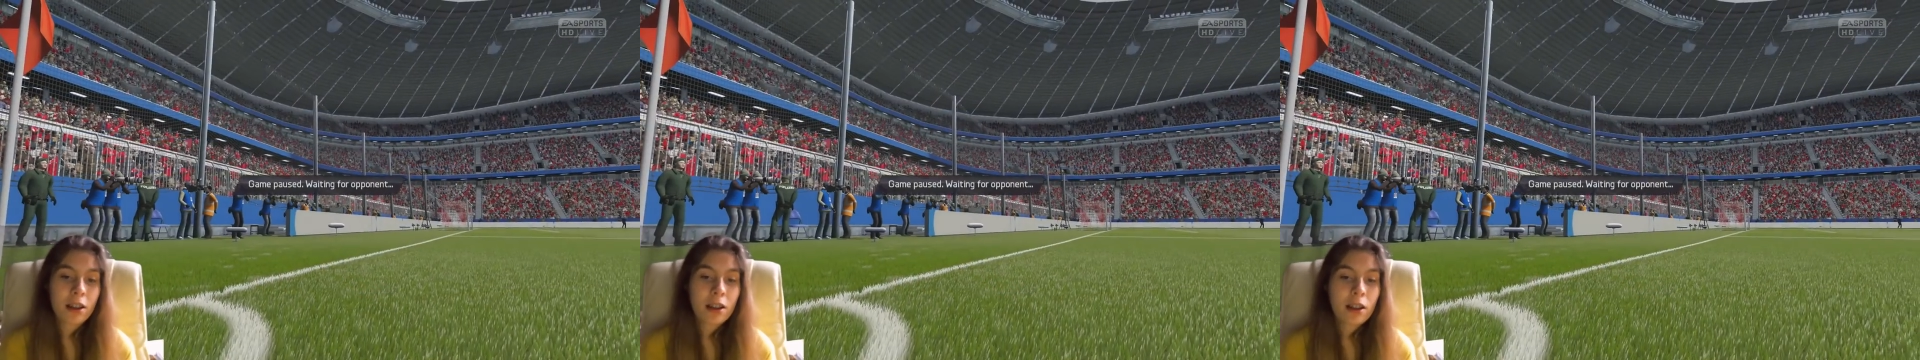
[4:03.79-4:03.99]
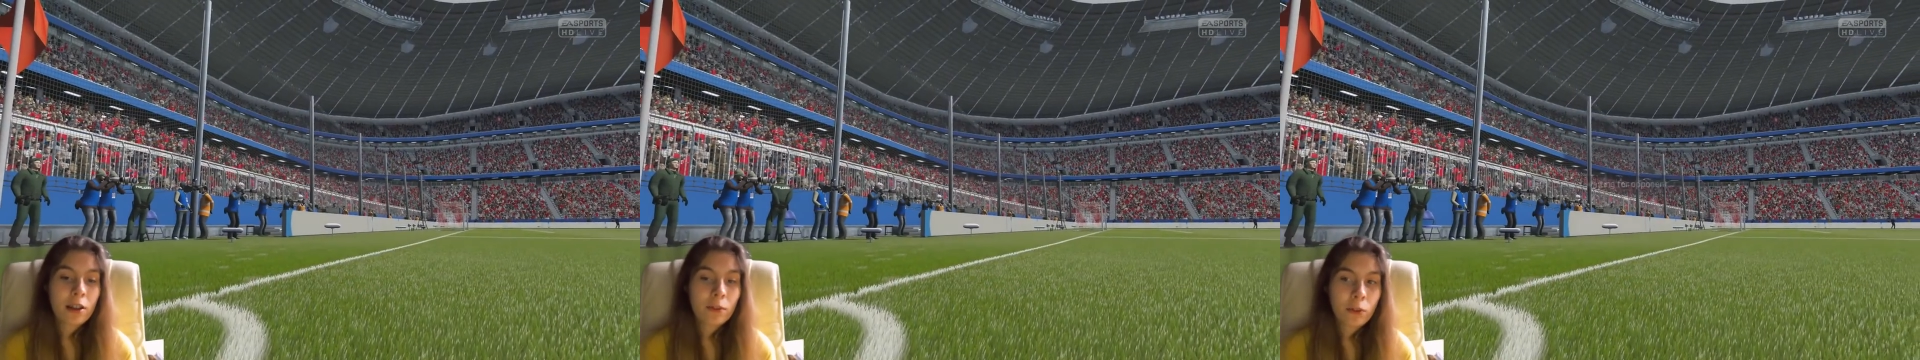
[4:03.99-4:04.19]

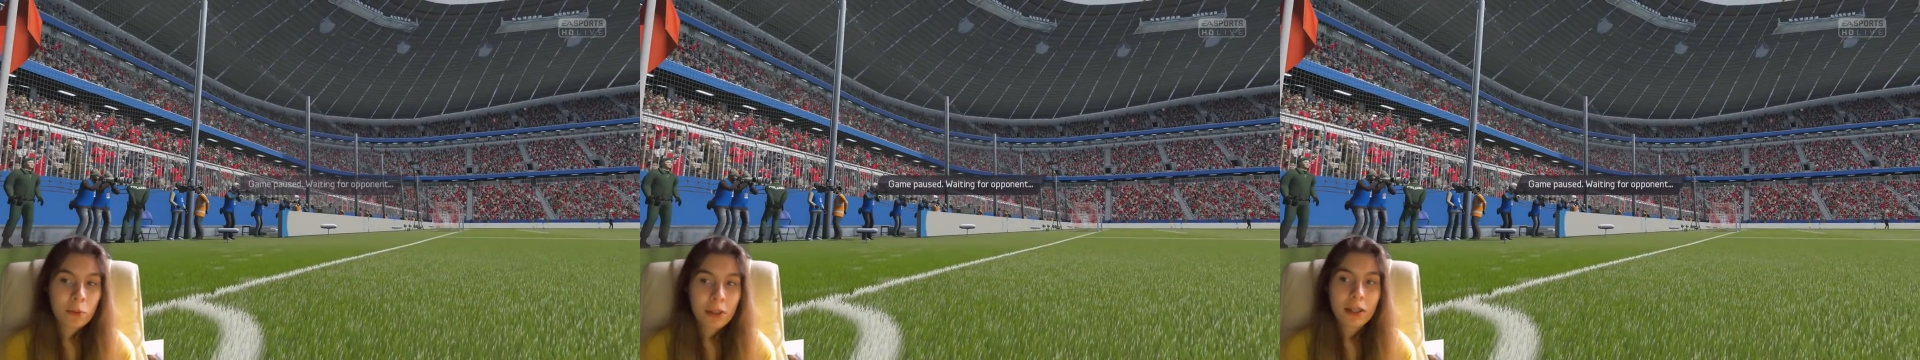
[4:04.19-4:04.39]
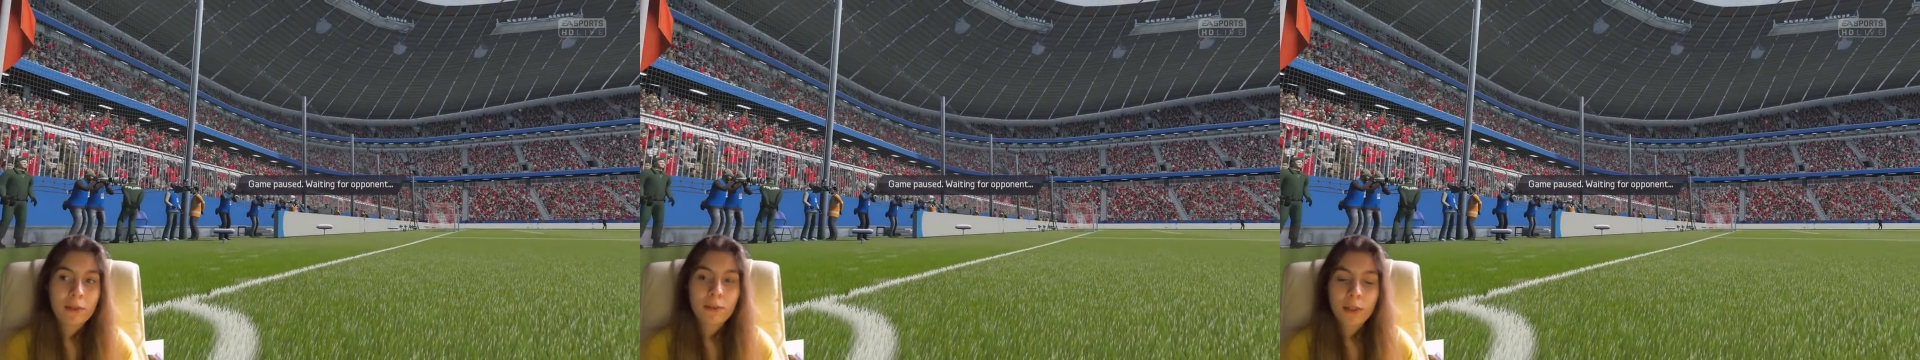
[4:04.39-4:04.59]
for
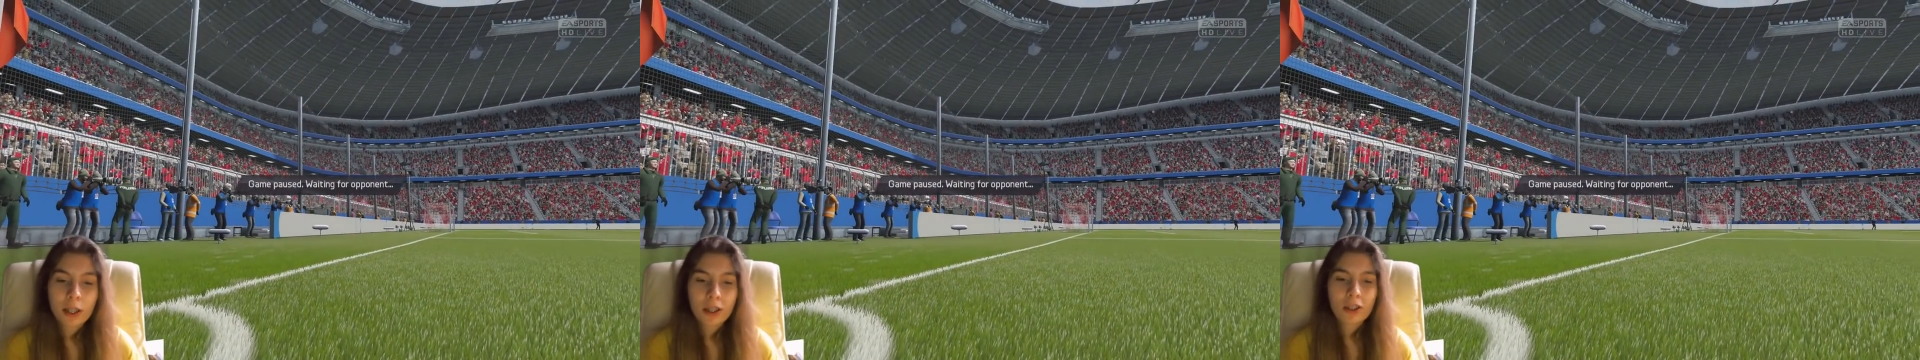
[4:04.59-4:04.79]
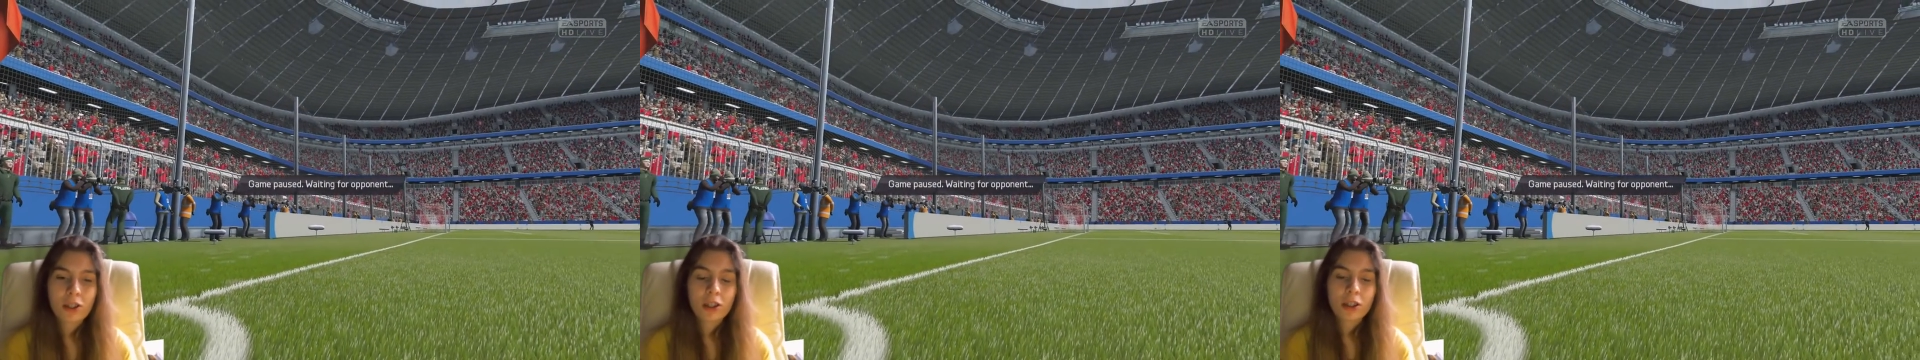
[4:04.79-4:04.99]
me to
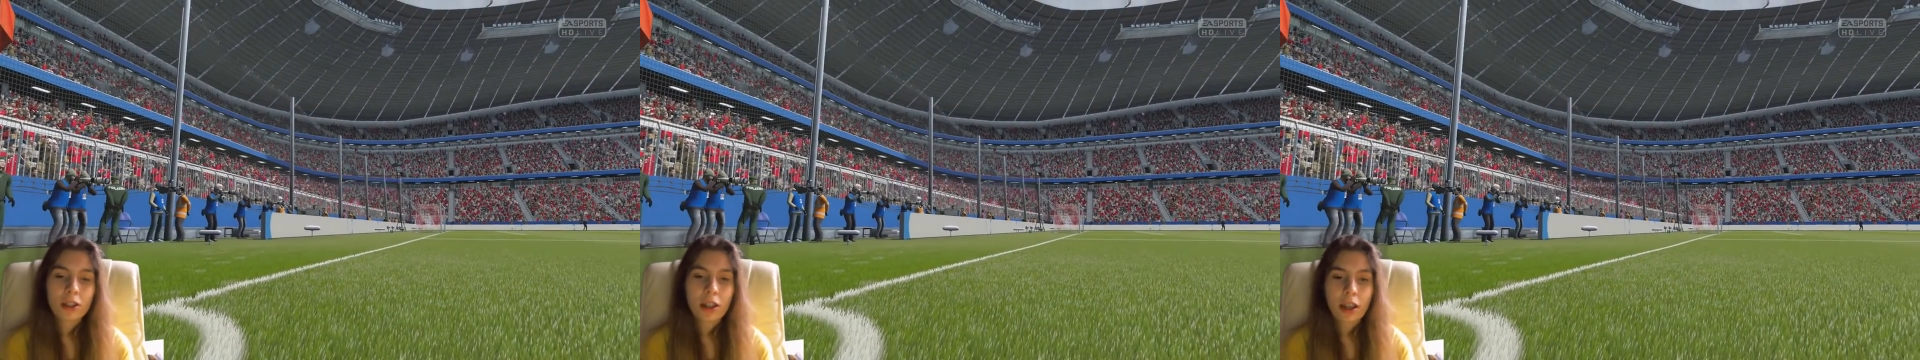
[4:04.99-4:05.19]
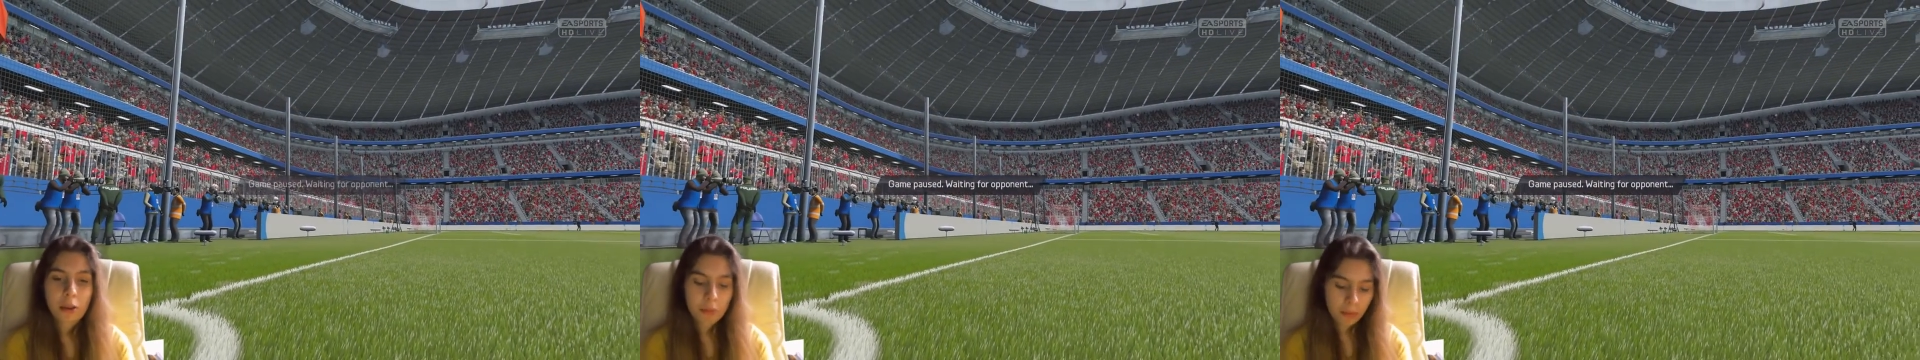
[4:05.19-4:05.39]
finish this
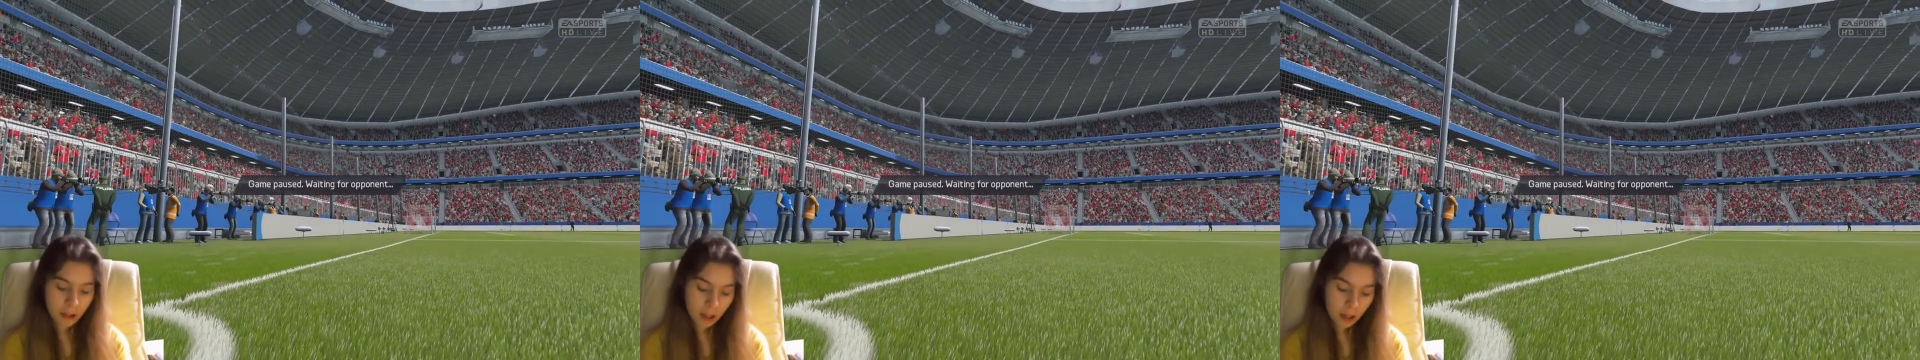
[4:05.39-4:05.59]
game.